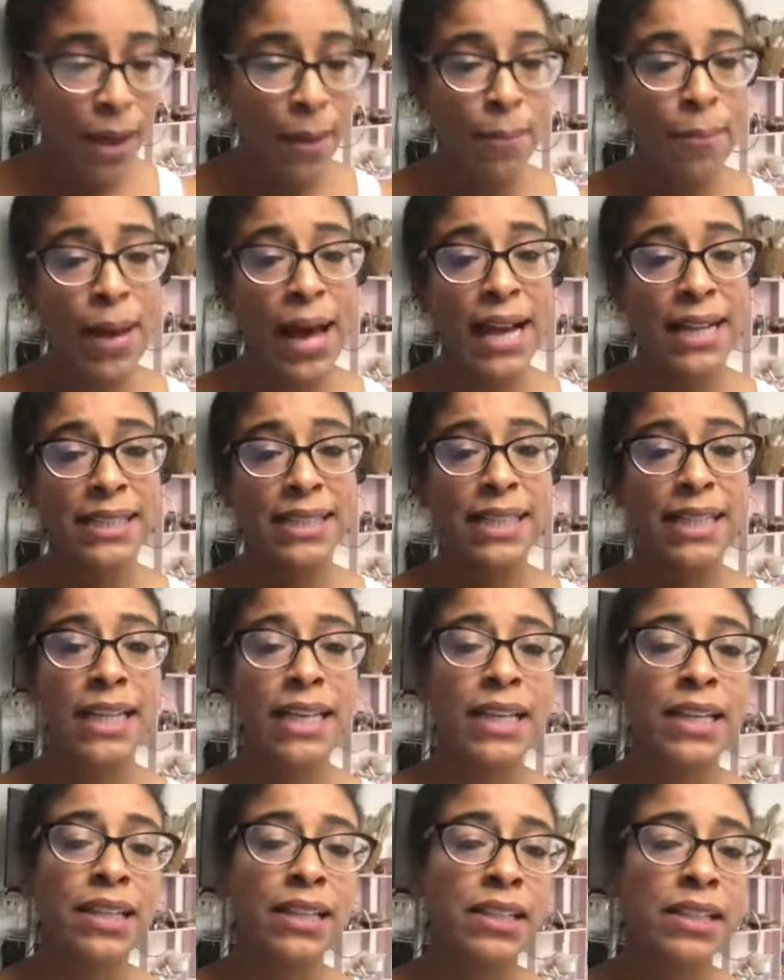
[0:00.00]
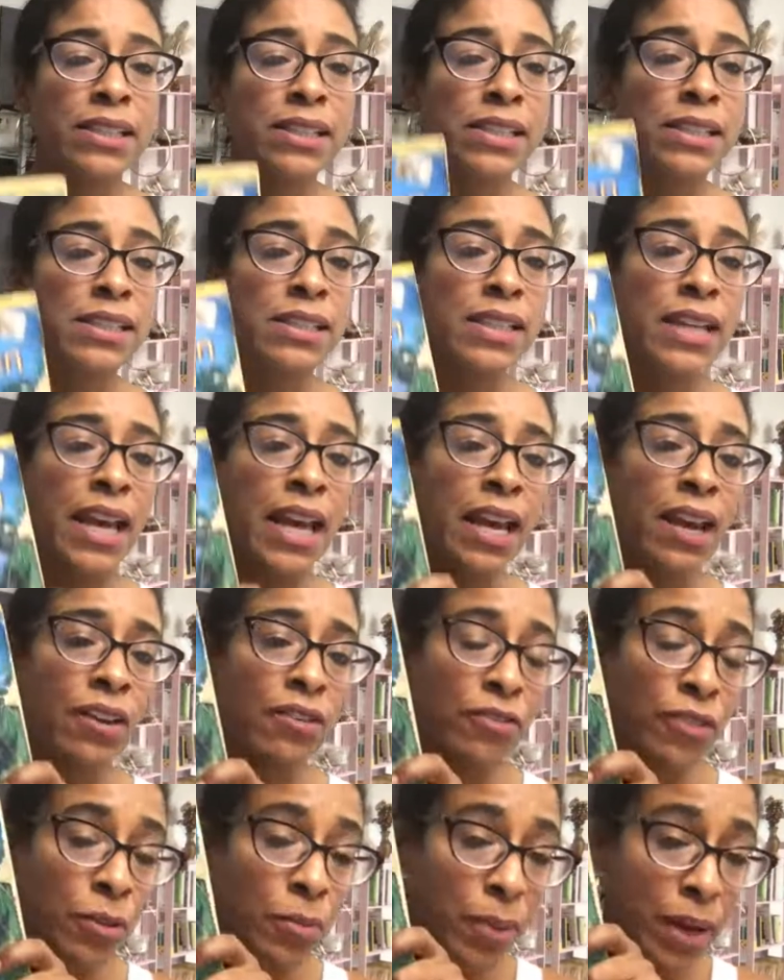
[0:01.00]
Back to Eden, this is in
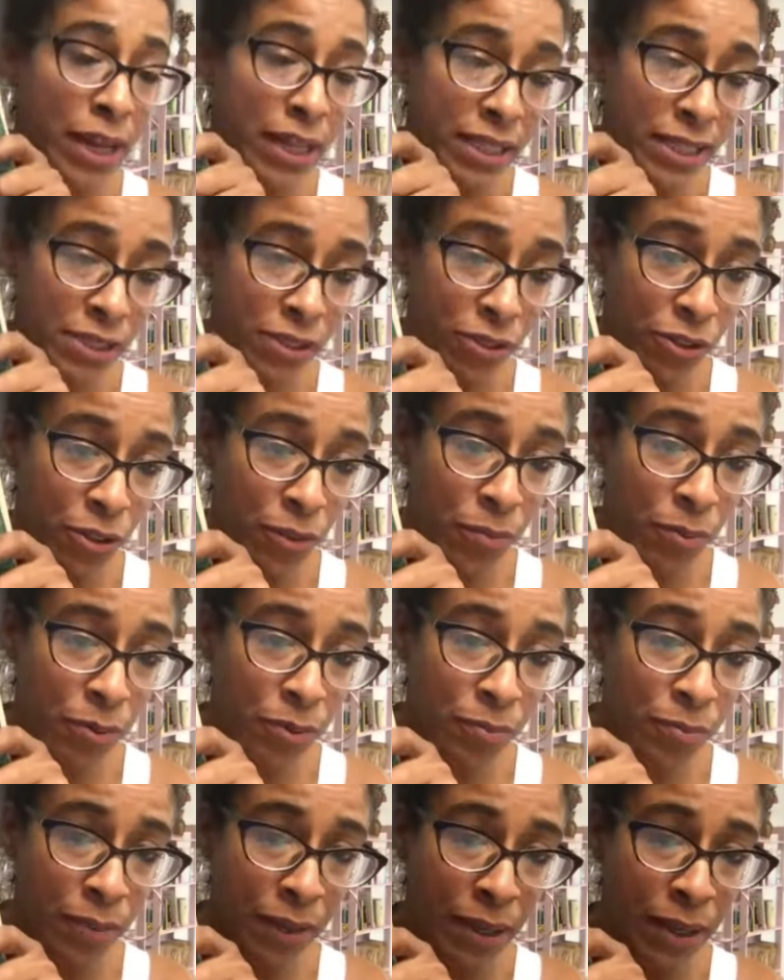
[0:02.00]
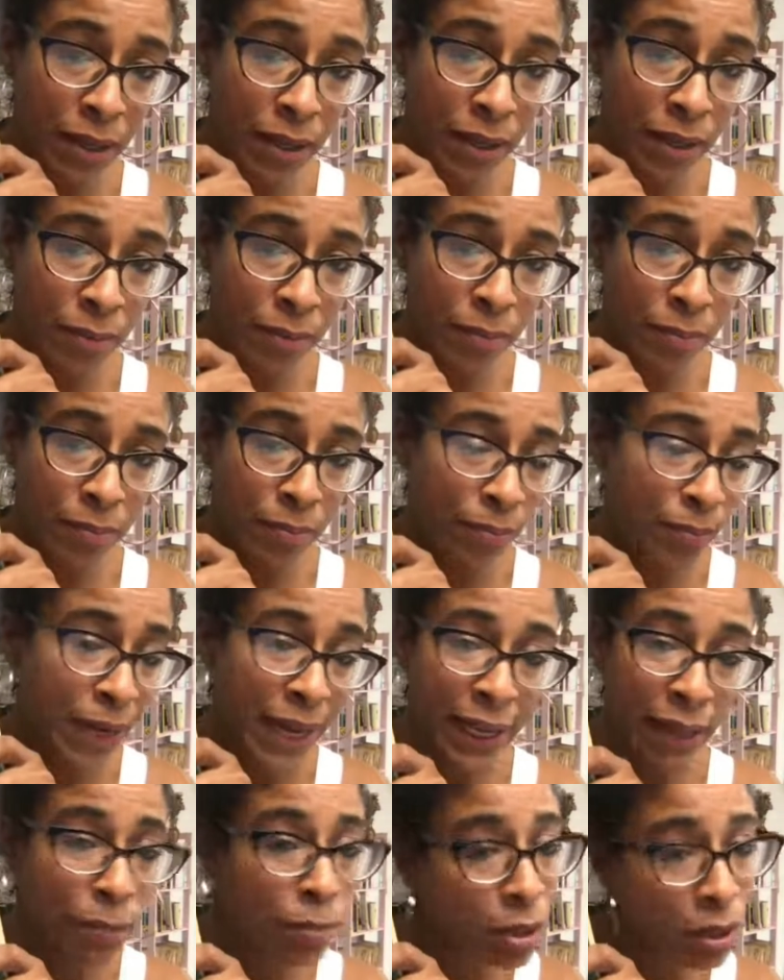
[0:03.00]
everybody's herbal
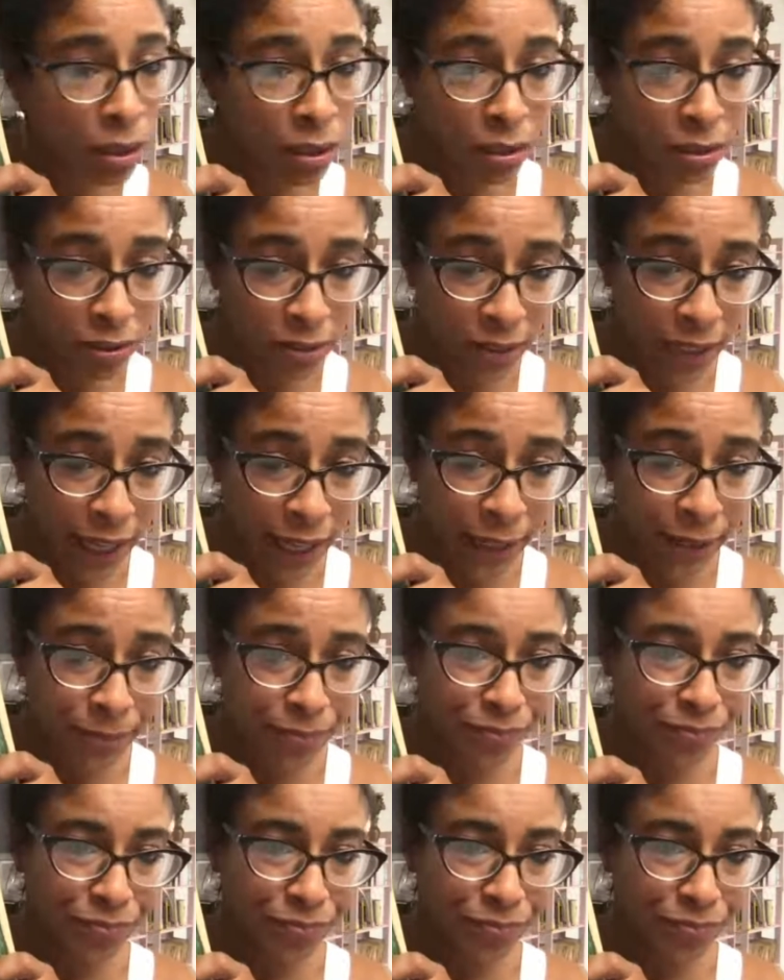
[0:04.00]
Bible, okay?